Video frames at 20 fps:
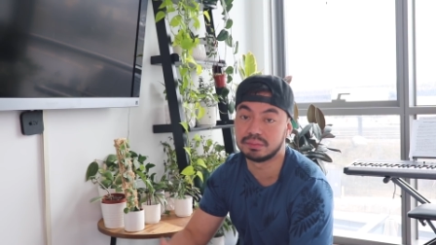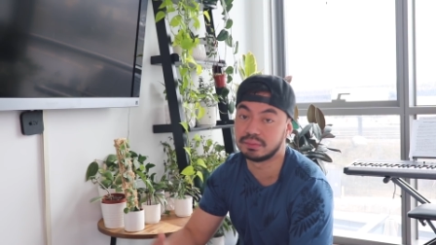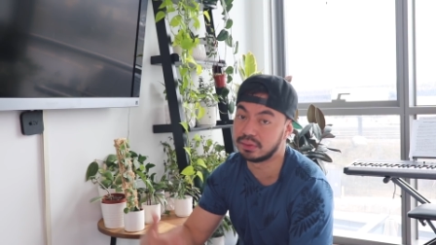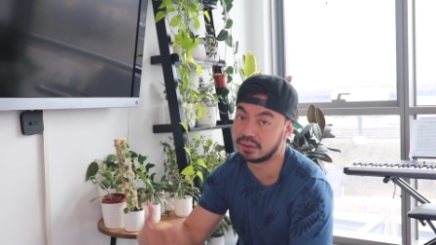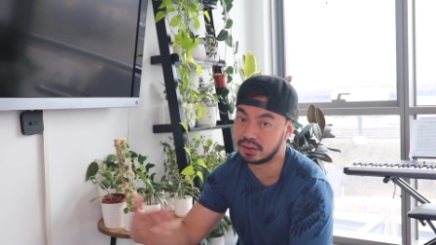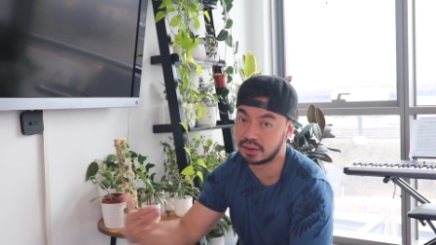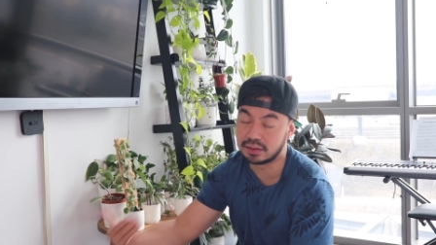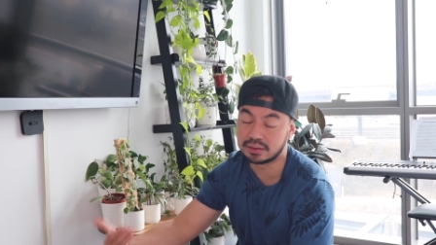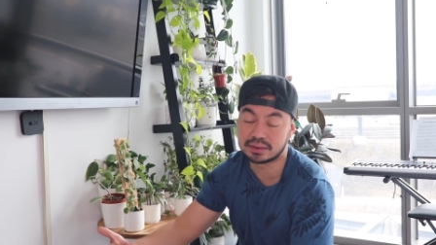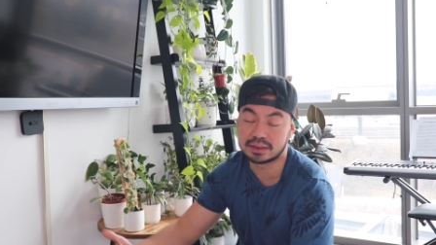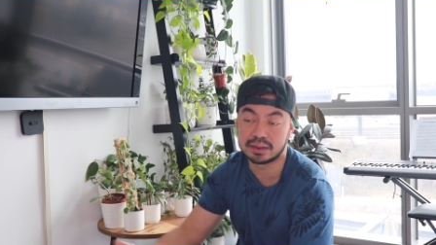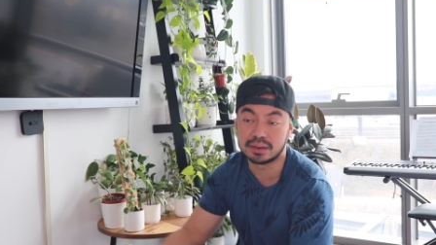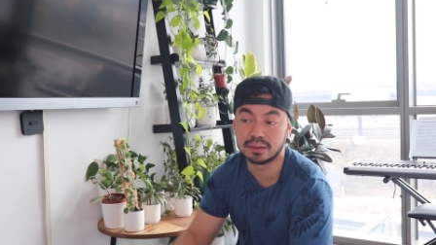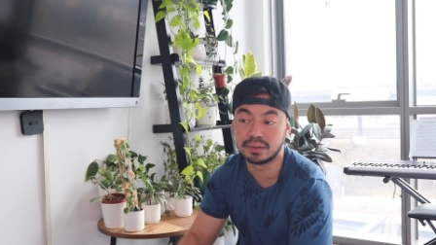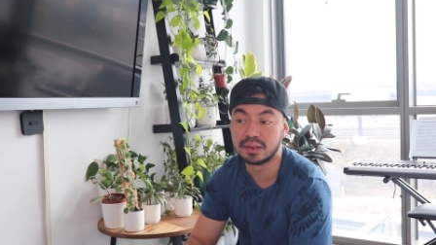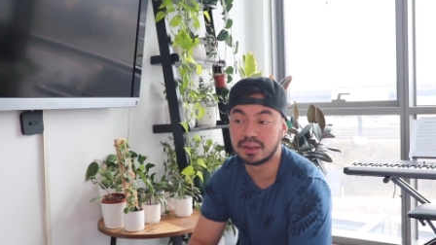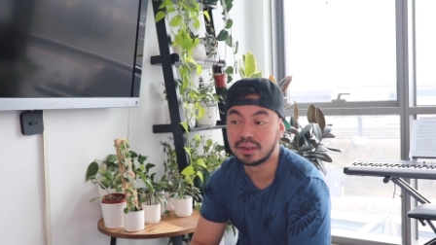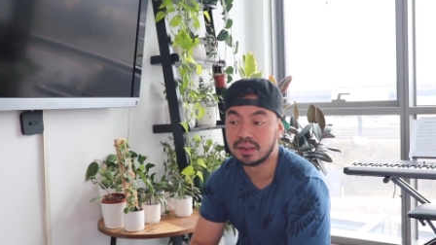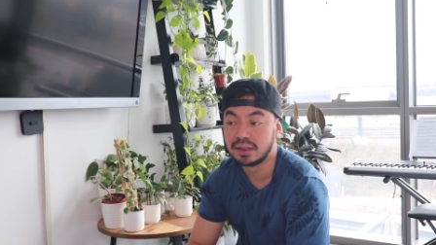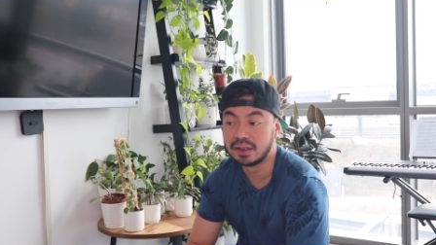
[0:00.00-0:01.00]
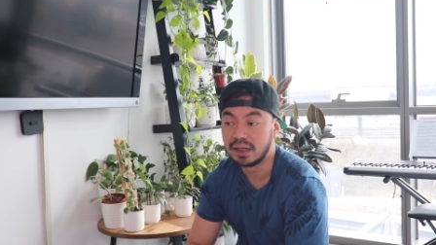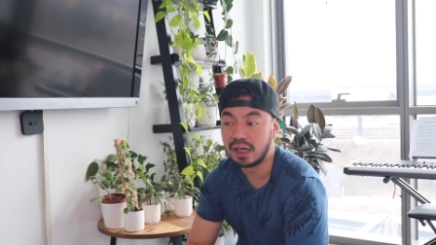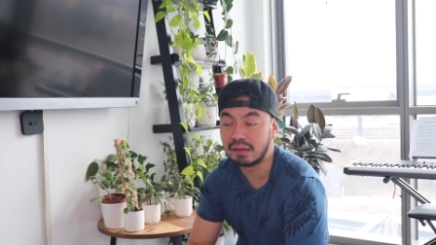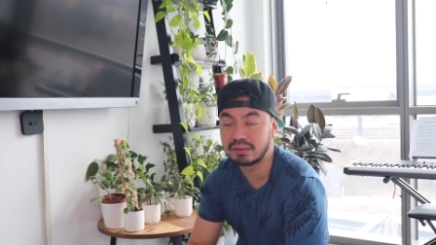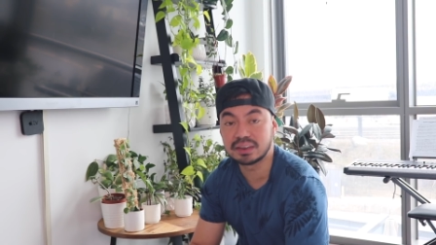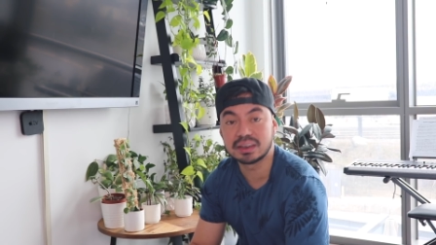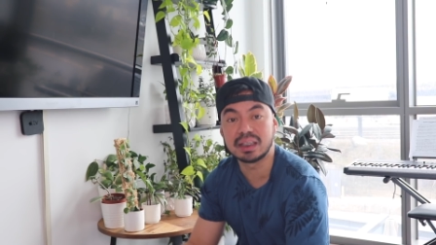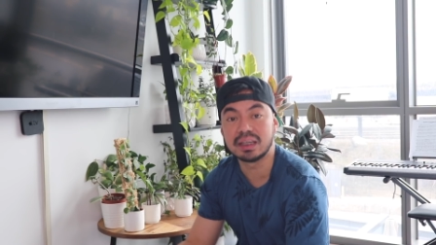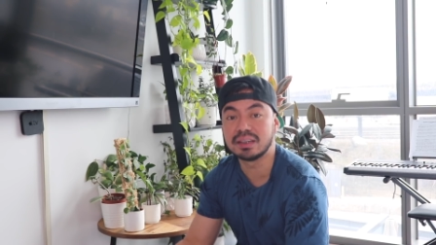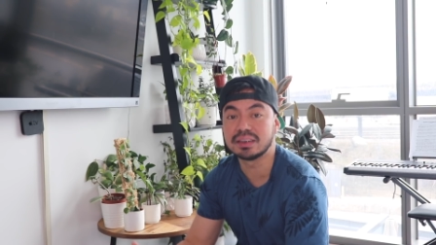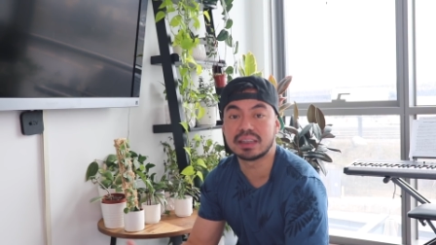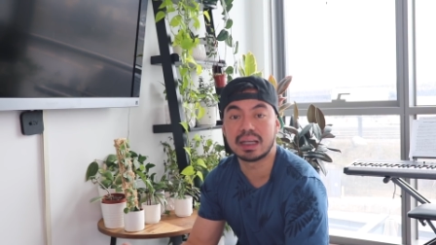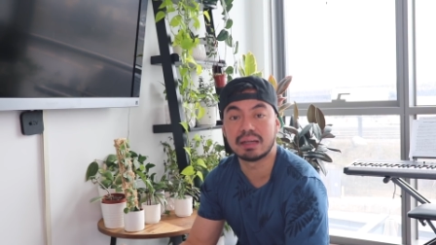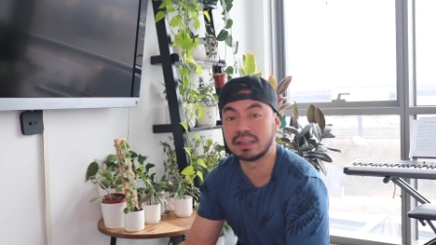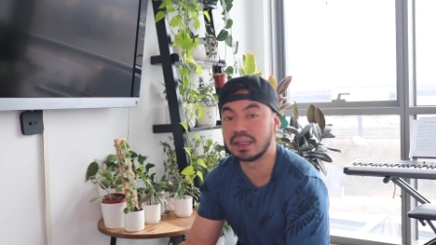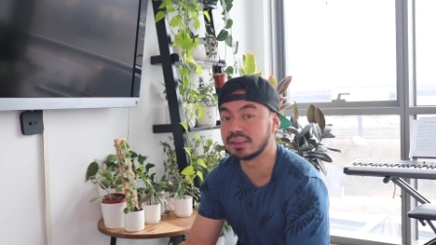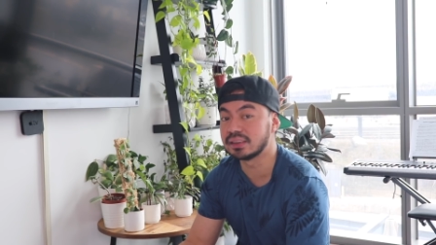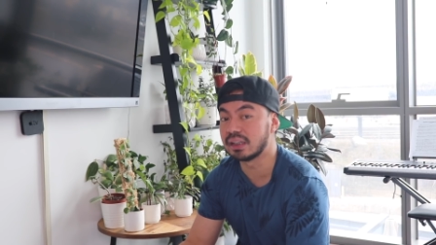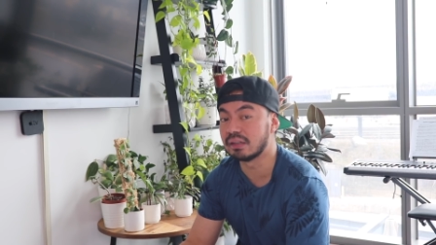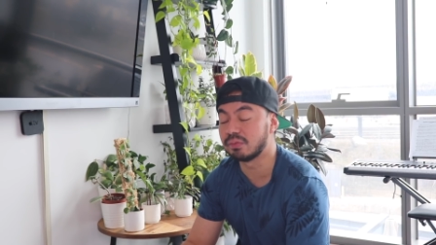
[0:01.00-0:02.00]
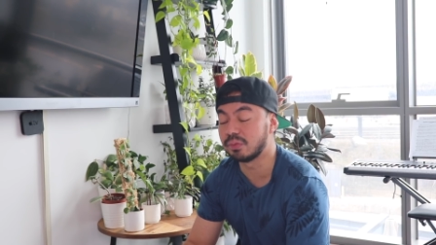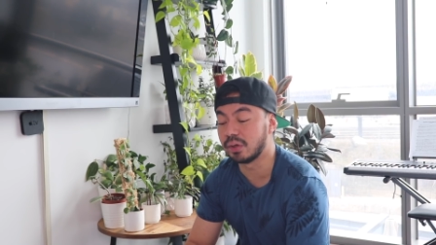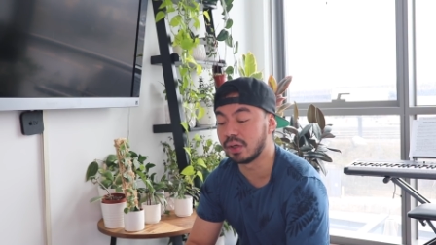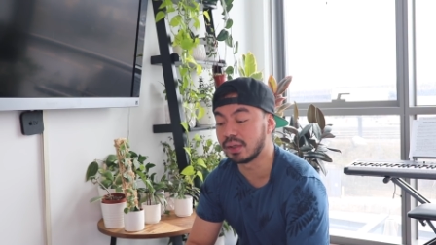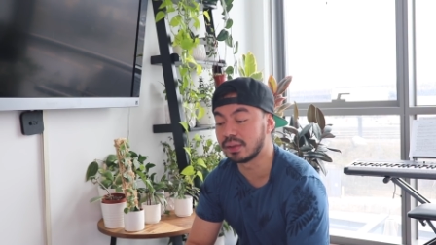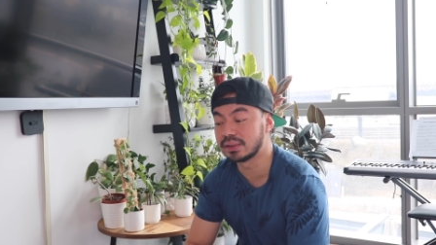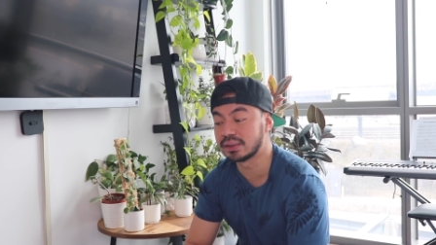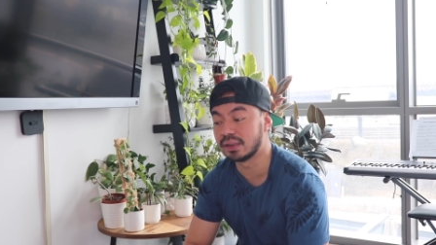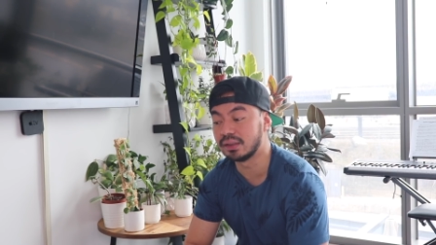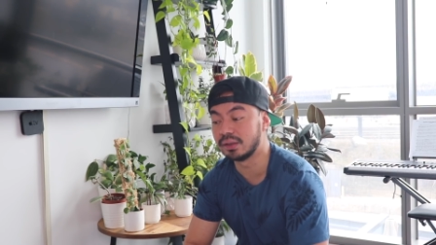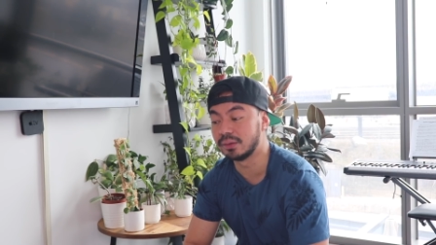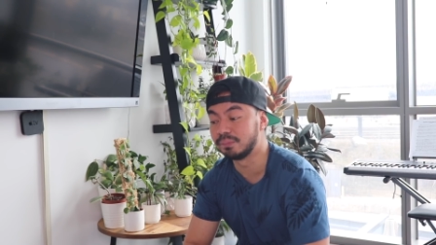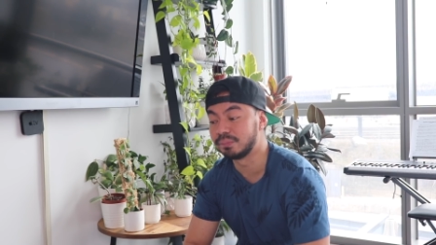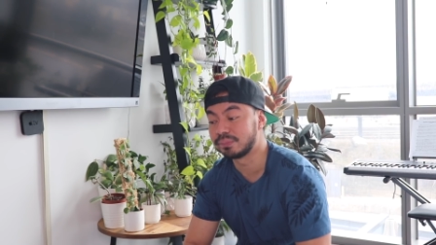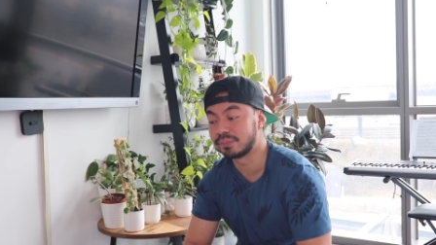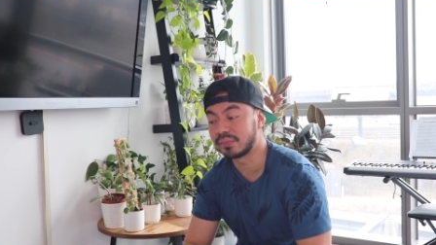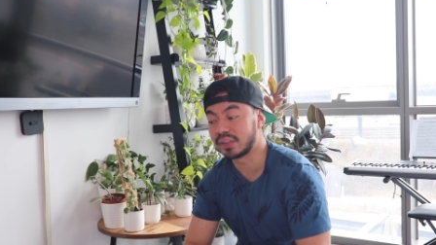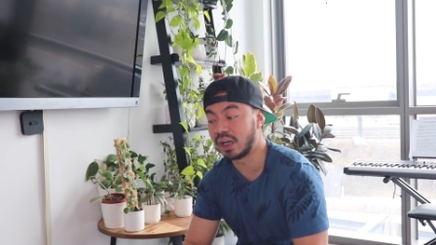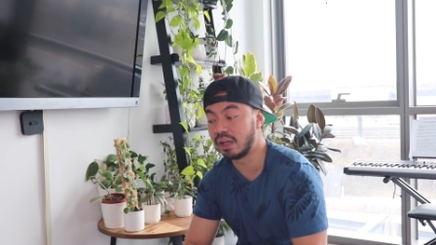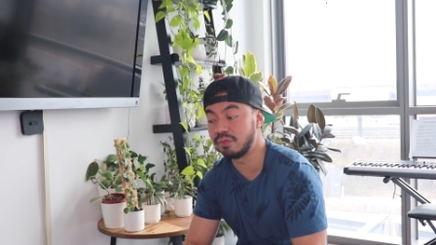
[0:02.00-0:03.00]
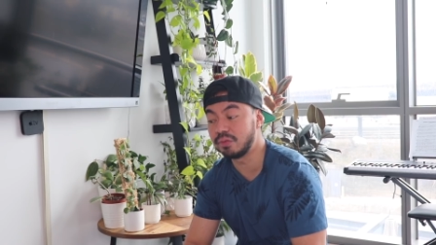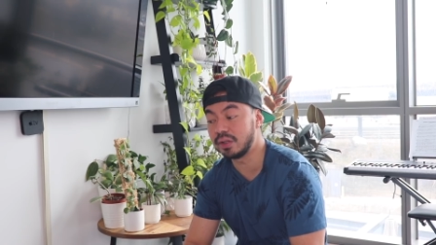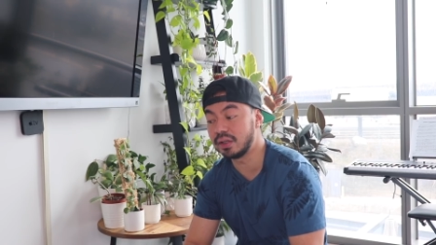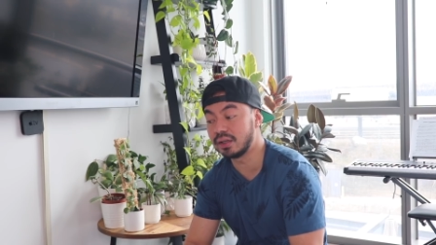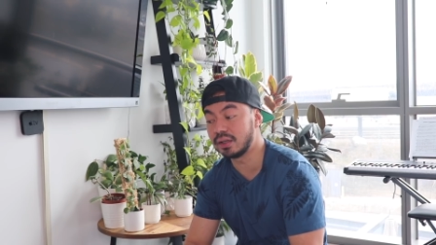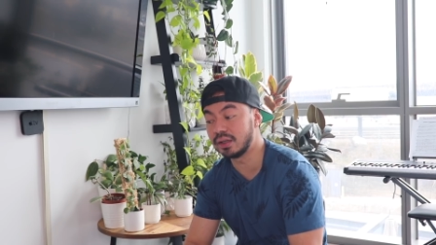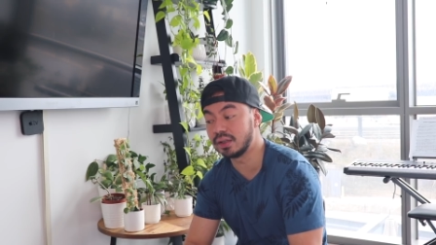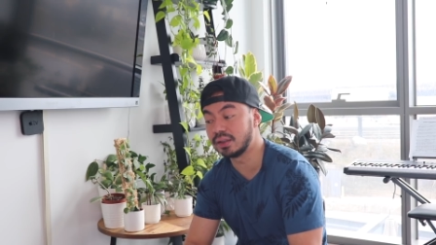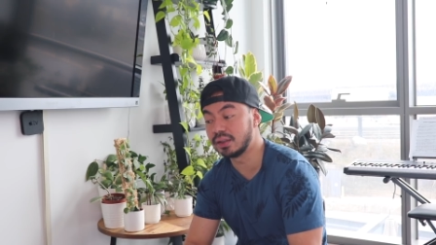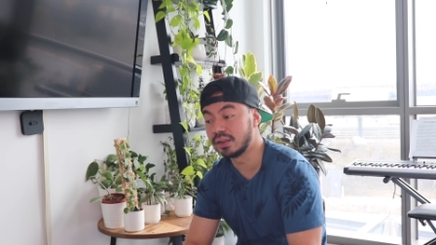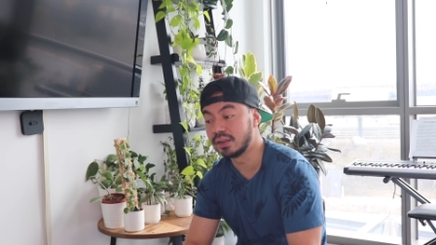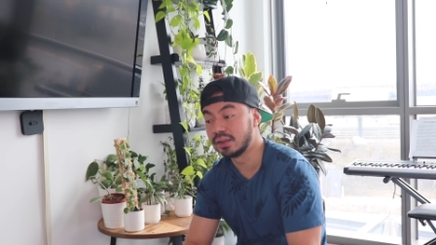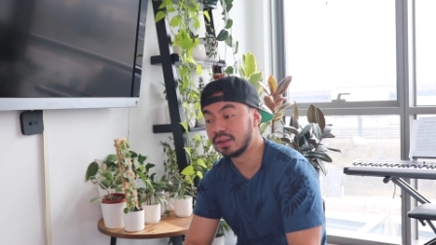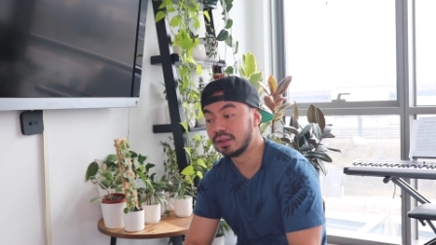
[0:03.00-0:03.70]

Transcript: you know, so I was curious how that stuff works. So I figured,